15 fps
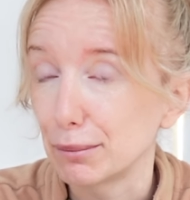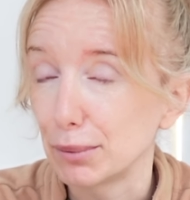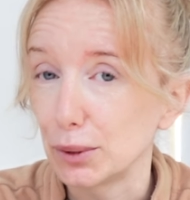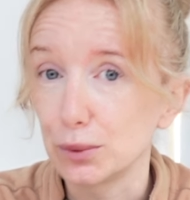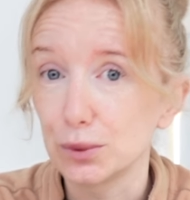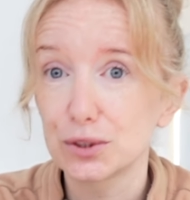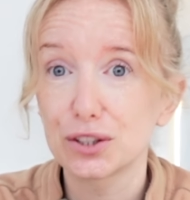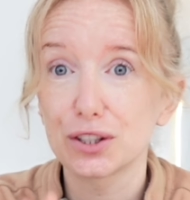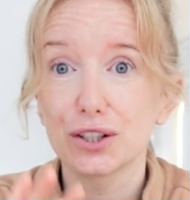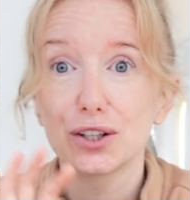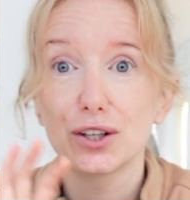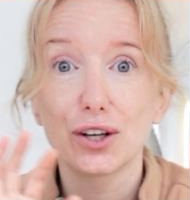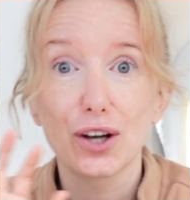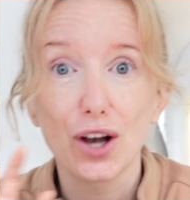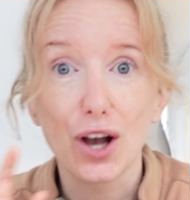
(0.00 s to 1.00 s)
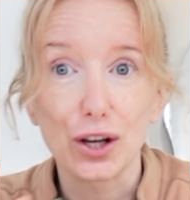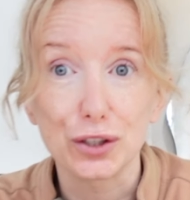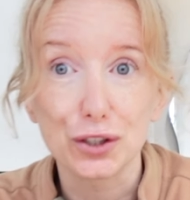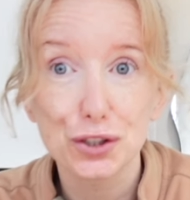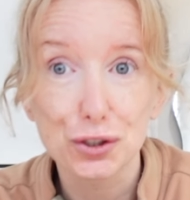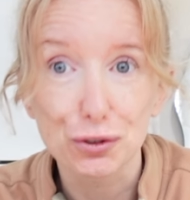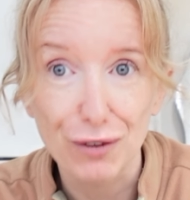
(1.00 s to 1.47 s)
boot and a
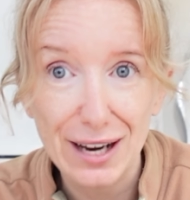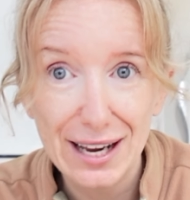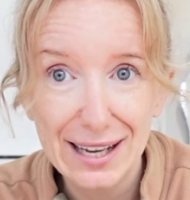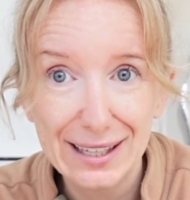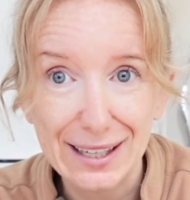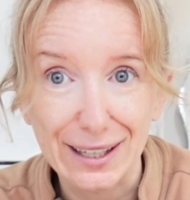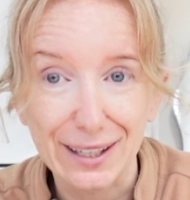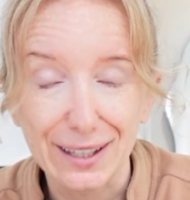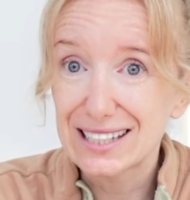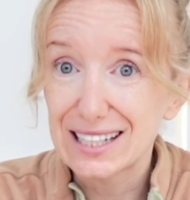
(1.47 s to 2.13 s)
trainer.